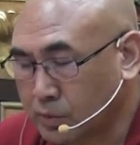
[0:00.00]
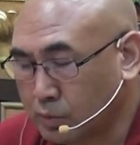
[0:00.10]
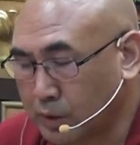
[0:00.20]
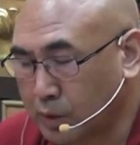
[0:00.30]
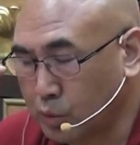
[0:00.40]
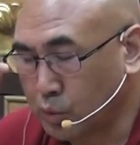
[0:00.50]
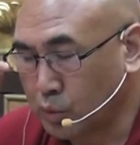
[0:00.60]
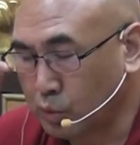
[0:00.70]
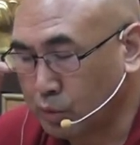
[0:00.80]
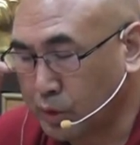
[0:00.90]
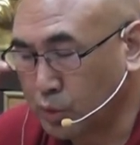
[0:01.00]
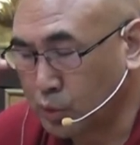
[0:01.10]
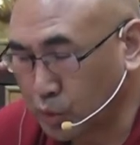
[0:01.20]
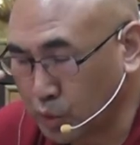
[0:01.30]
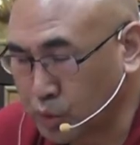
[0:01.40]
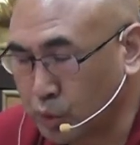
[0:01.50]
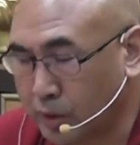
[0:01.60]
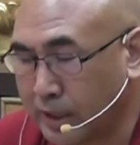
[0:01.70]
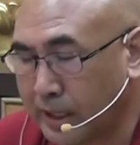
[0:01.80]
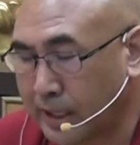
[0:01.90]
when you use
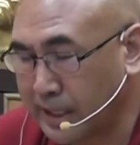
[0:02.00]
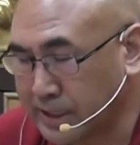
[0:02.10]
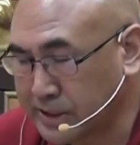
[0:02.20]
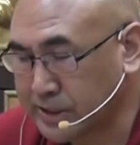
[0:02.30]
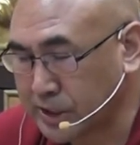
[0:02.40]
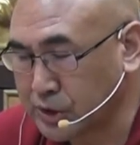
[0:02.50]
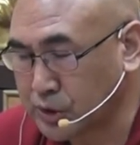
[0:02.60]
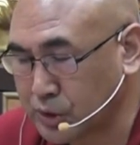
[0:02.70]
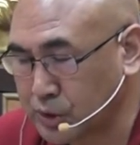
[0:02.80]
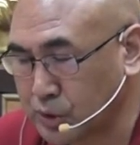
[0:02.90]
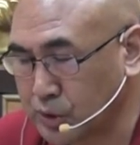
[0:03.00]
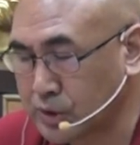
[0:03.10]
your eyes consciousness,